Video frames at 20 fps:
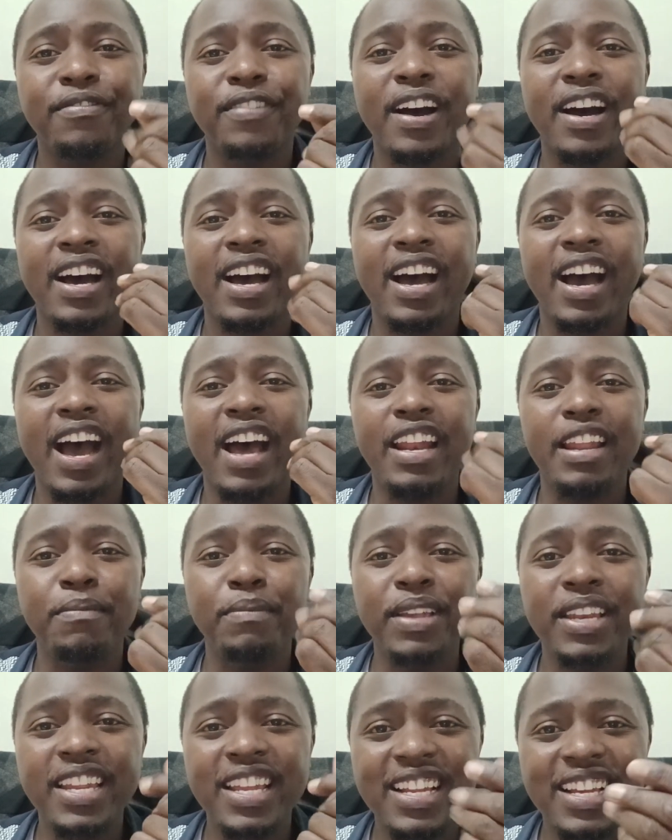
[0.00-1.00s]
an
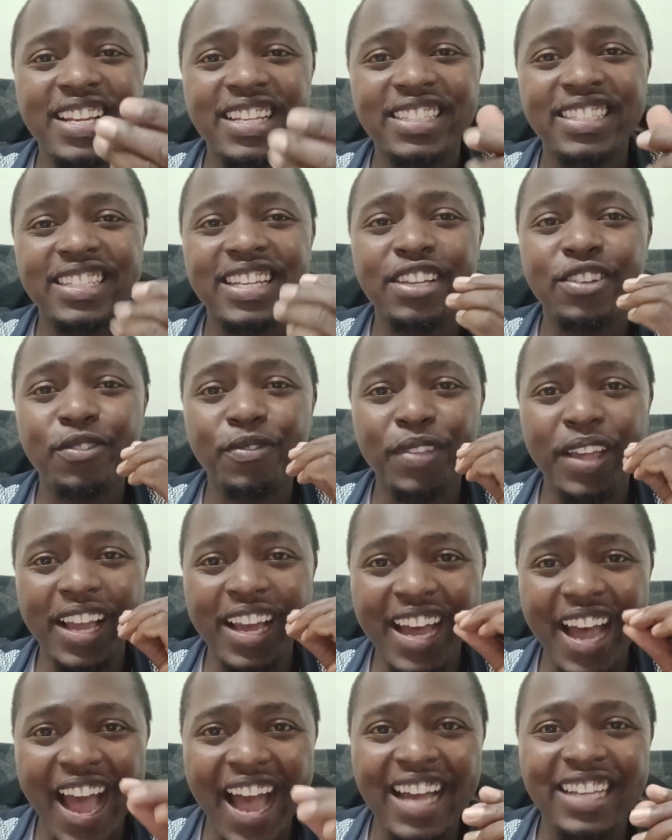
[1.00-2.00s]
immediate exchange of the
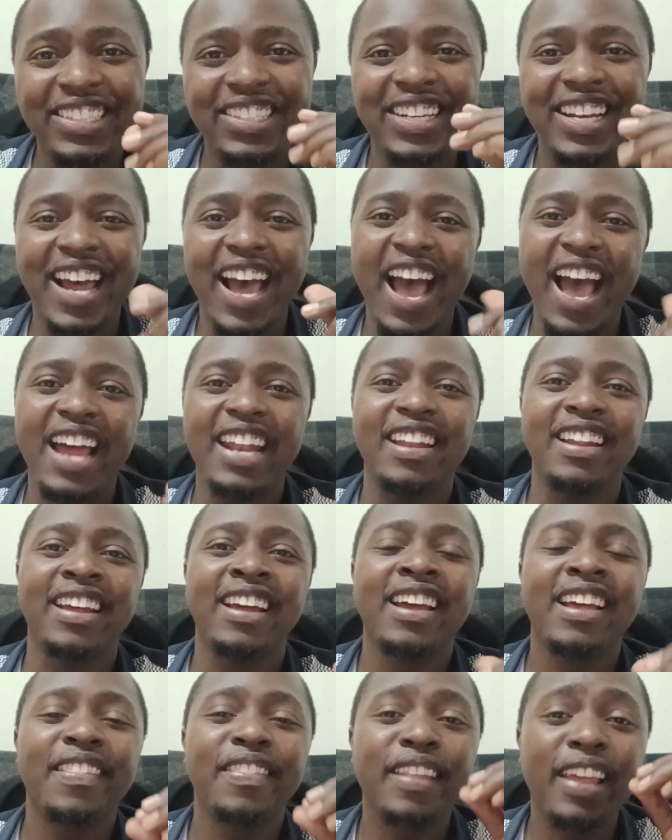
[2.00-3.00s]
cash in hand,
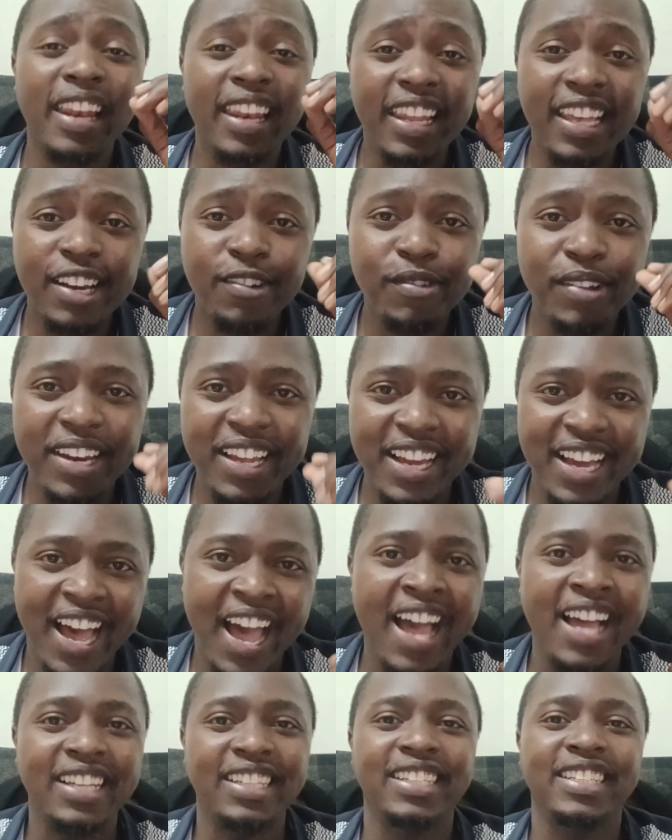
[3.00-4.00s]
the liquid
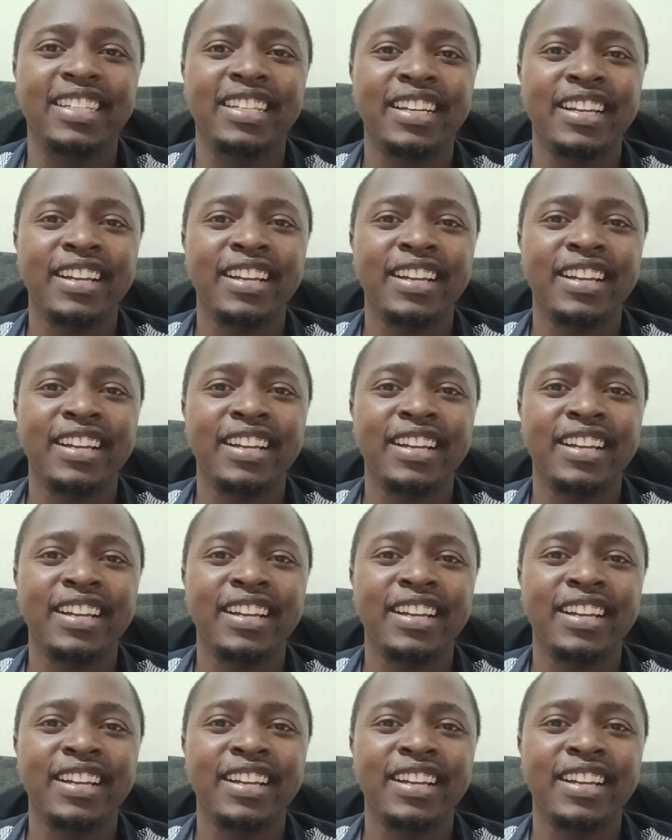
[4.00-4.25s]
cash,